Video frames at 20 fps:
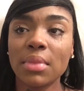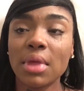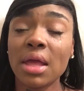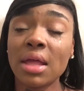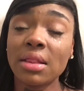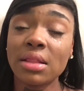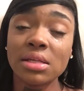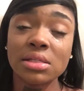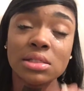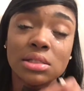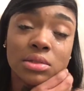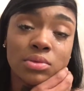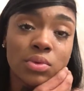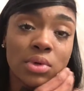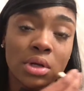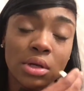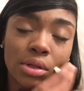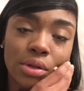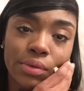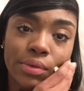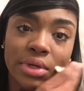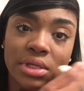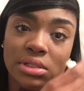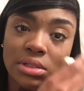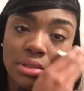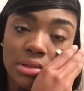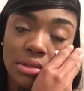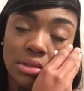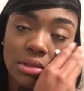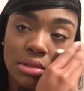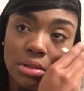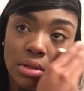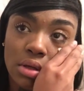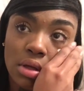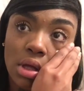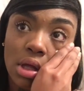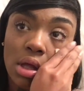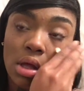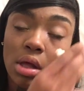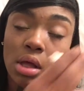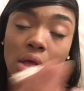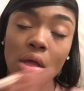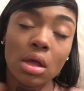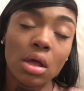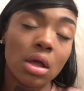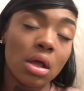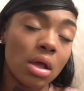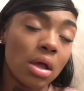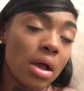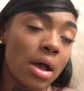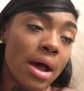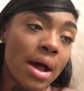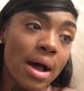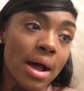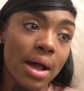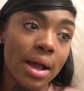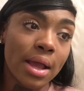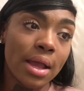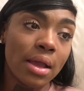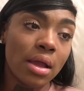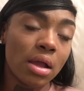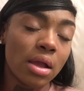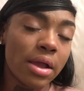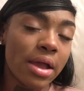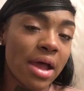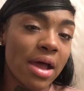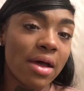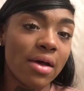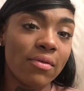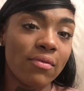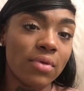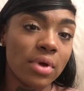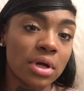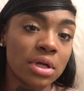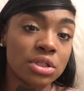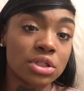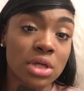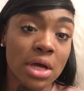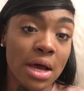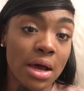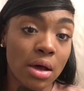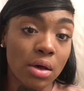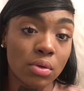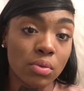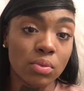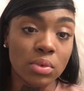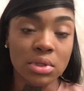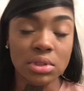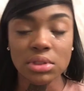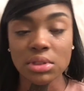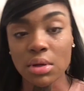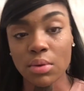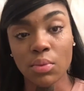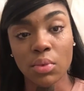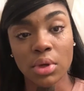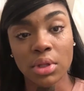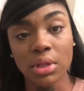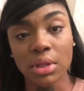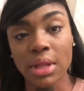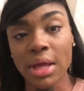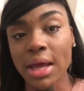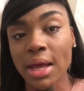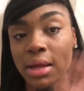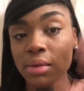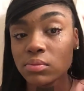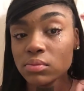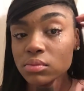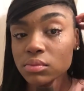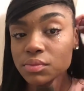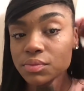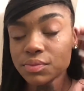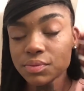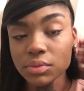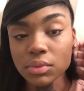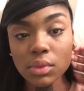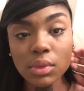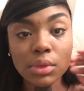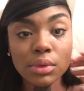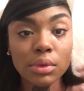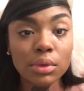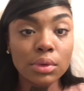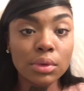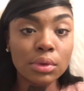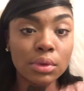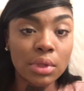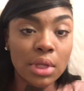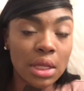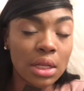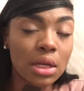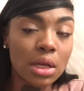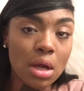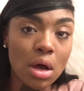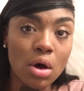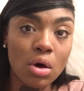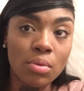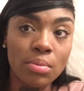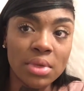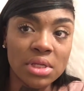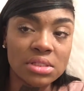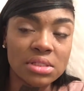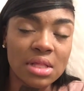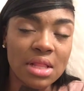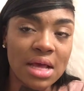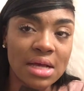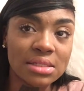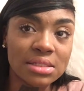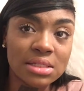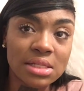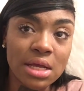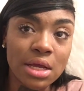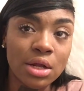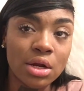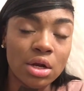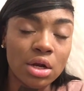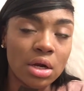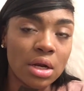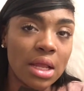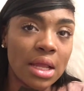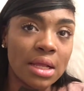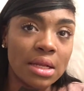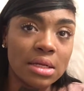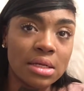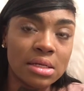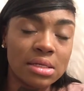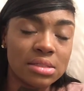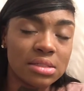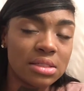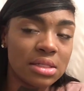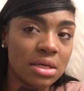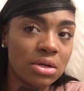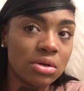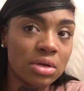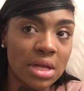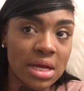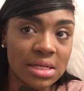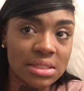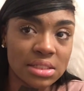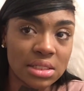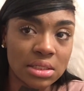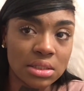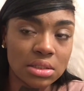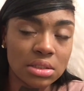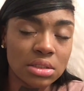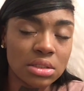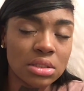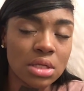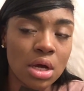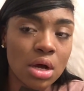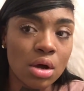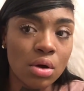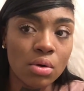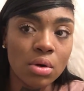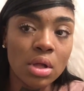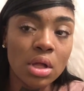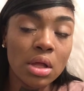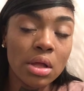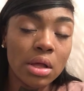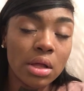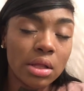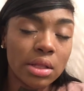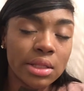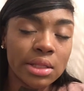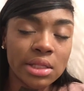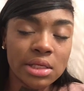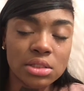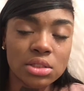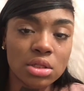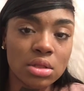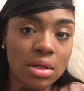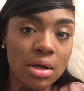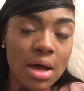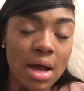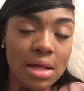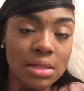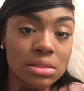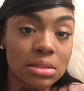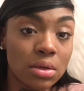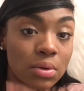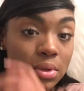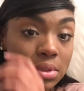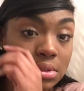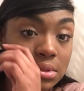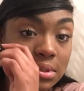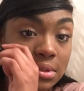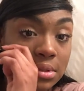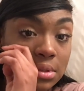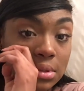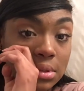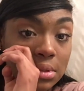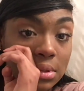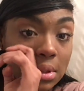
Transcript: And this is one of the reasons I have a child with someone that didn't hold me to that standard and still doesn't. So these are the consequences.